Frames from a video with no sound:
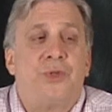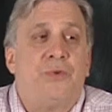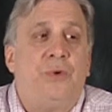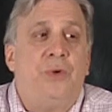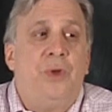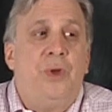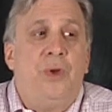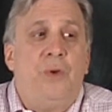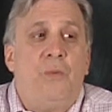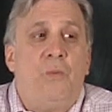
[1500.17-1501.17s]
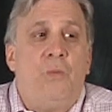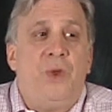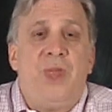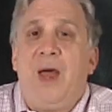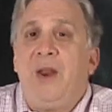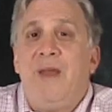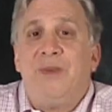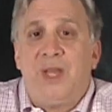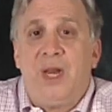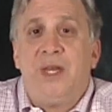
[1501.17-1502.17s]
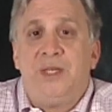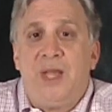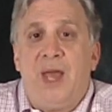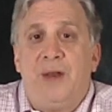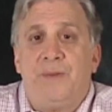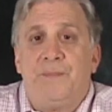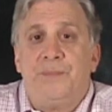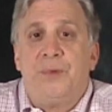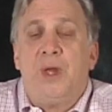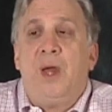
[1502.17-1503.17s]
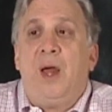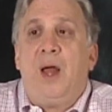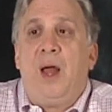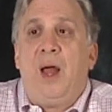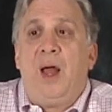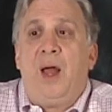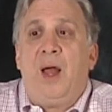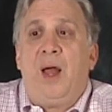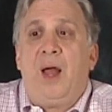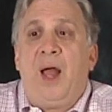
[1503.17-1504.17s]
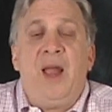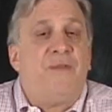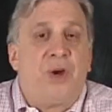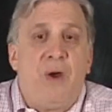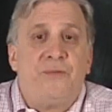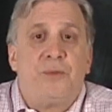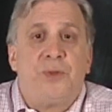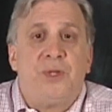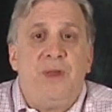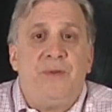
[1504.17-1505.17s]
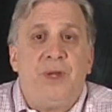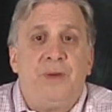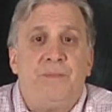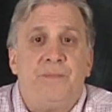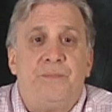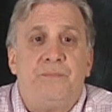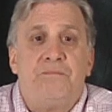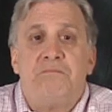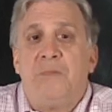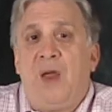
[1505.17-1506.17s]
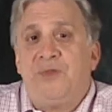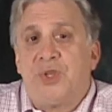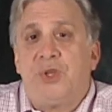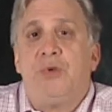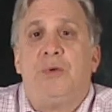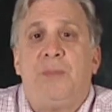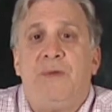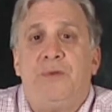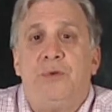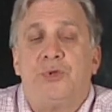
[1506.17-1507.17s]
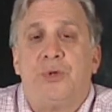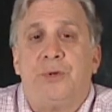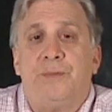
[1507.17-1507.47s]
school without having any debt. I have a comfortable living. I've secured my future.